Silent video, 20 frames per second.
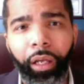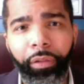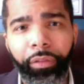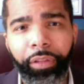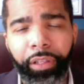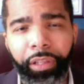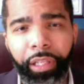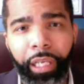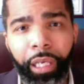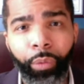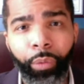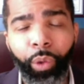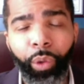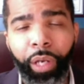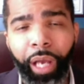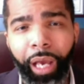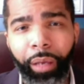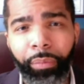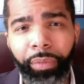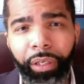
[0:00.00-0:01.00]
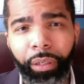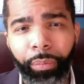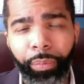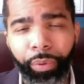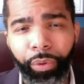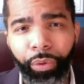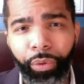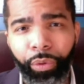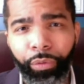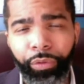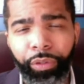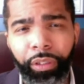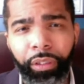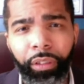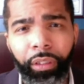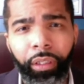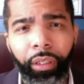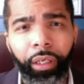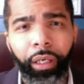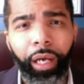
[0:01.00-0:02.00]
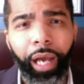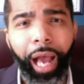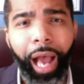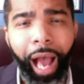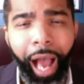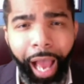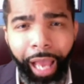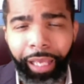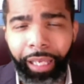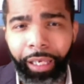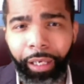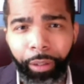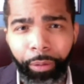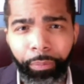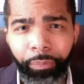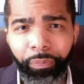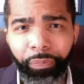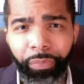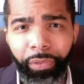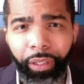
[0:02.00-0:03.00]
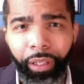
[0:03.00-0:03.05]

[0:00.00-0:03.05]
then it will not be approved. I am